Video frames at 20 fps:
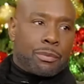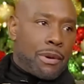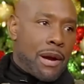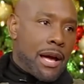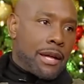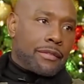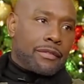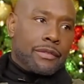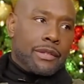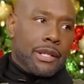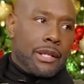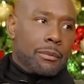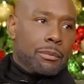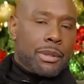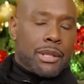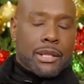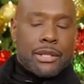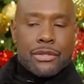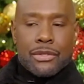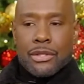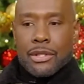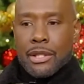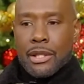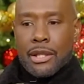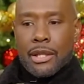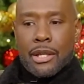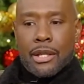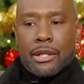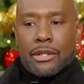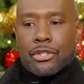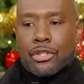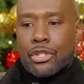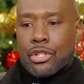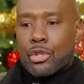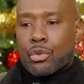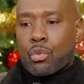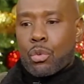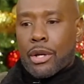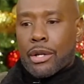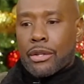proud of Nia because yeah. Nia,
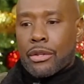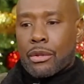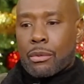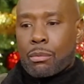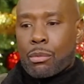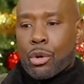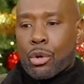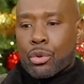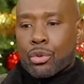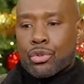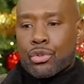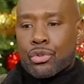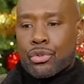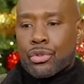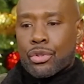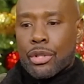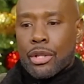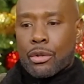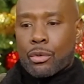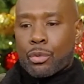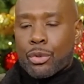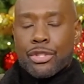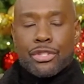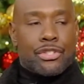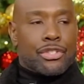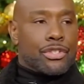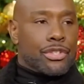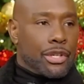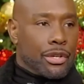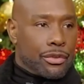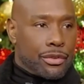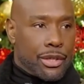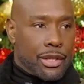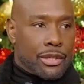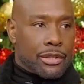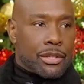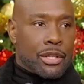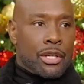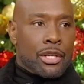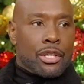she's one of the most
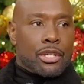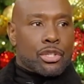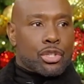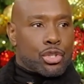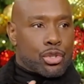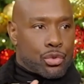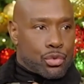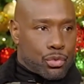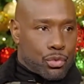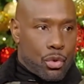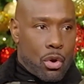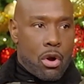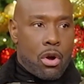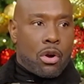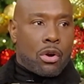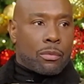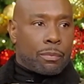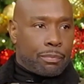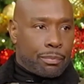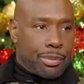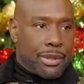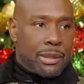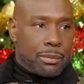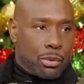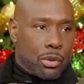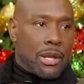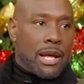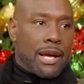resilient, strong yeah. people